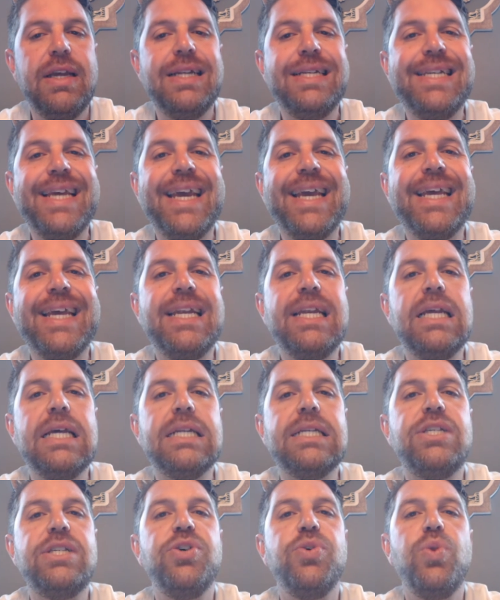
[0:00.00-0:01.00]
tend
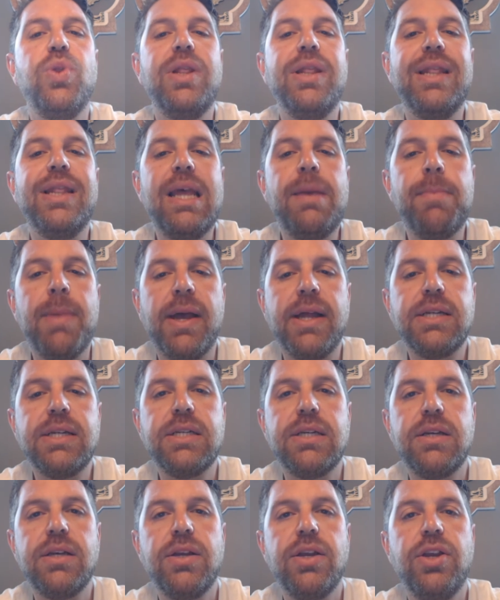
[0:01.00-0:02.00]
to
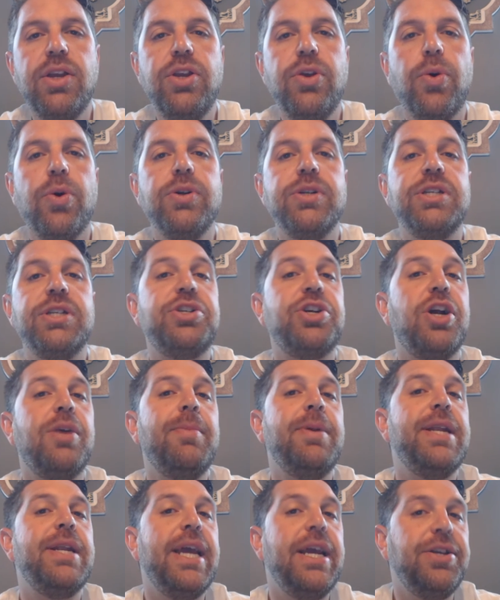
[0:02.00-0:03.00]
limit your
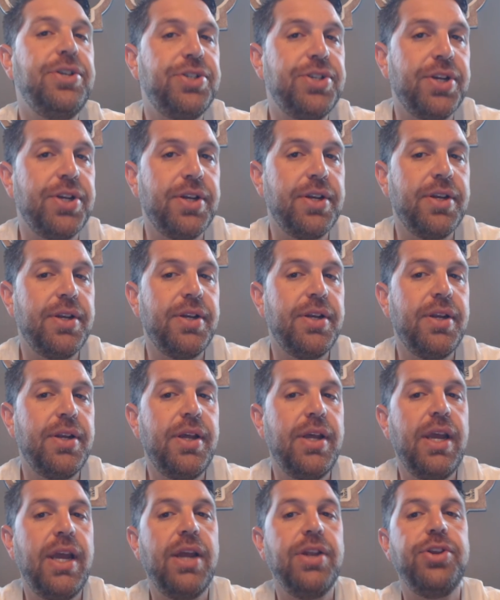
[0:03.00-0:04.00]
determination
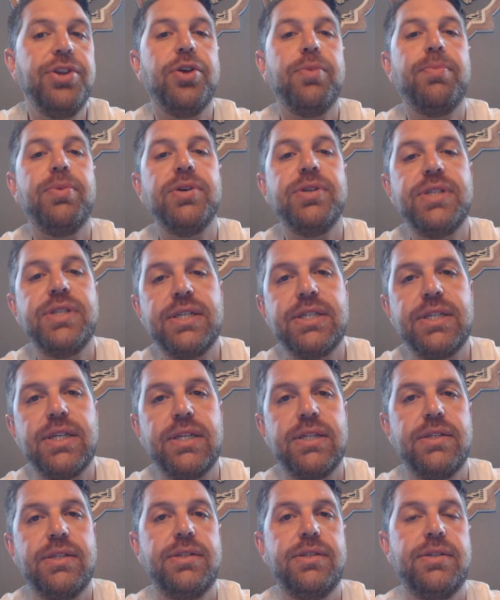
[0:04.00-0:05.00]
and your
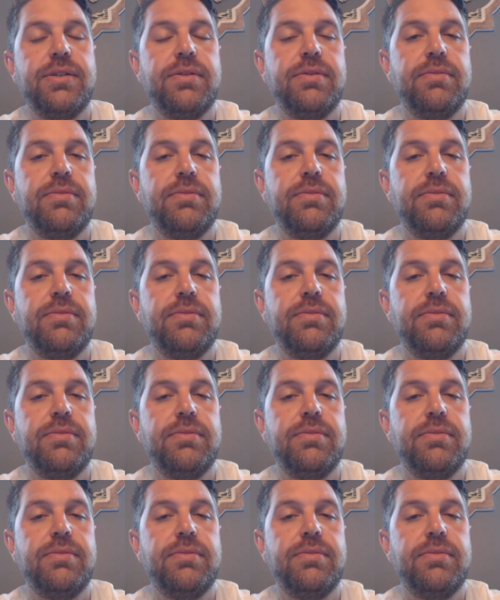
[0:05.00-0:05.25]
persistence?